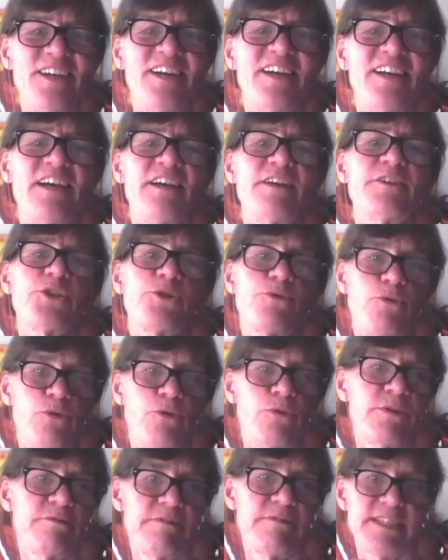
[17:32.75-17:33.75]
Hmm.
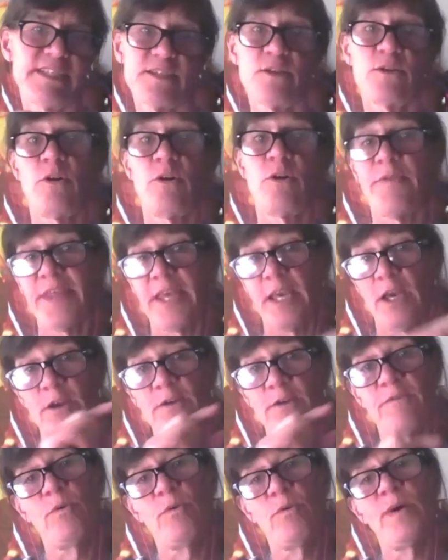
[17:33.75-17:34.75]
Trauma is not the
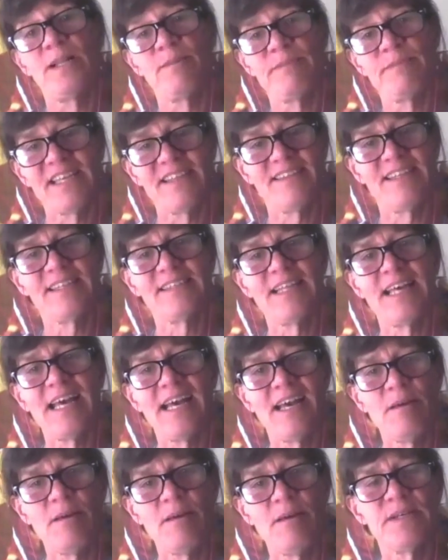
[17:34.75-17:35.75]
overwhelming thing that
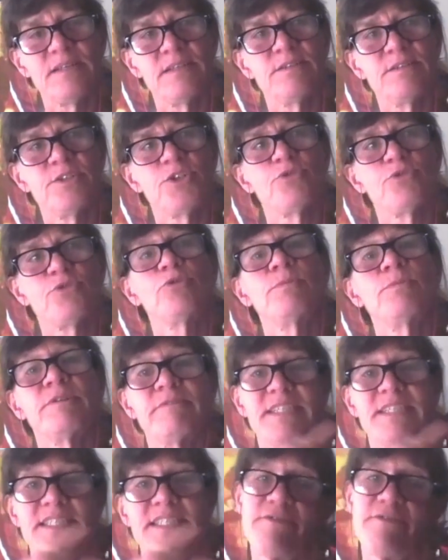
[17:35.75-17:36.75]
happens. Trauma
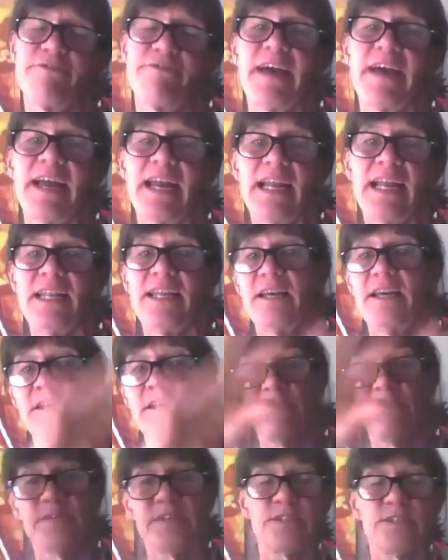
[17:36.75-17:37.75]
is the failure
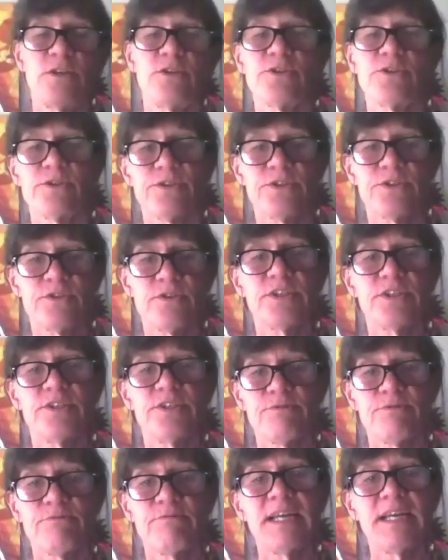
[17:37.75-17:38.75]
of the social structures
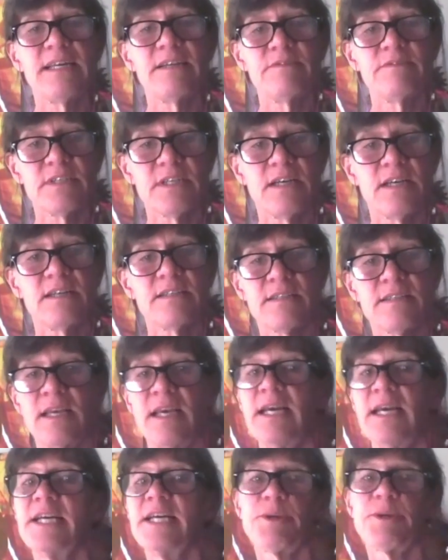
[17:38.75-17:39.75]
around us
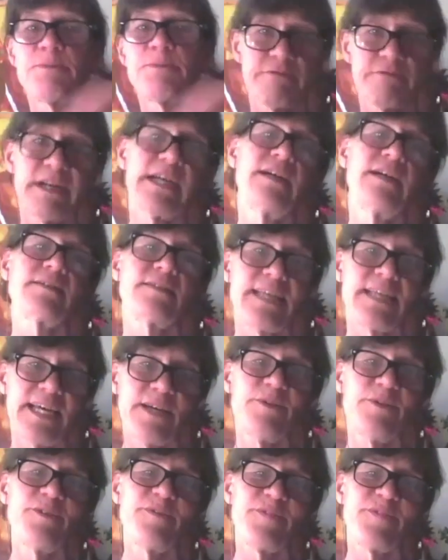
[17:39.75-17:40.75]
to bring us
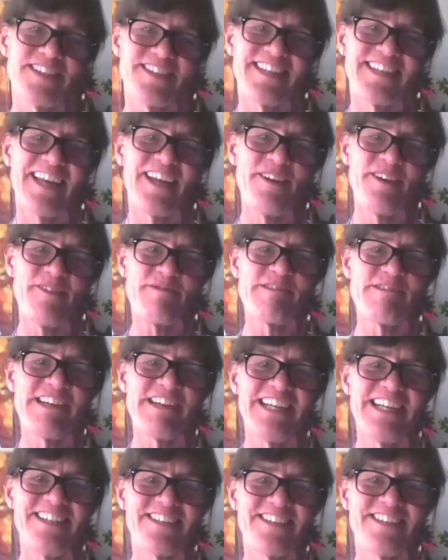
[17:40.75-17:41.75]
out of the state of
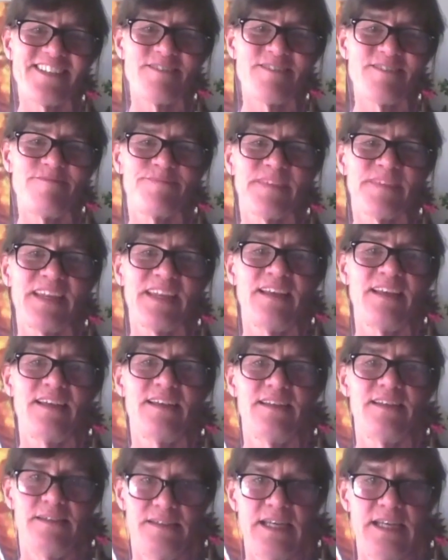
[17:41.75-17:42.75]
freeze.
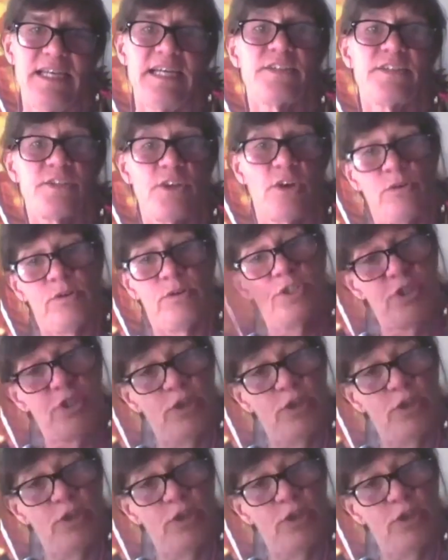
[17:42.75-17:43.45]
So, so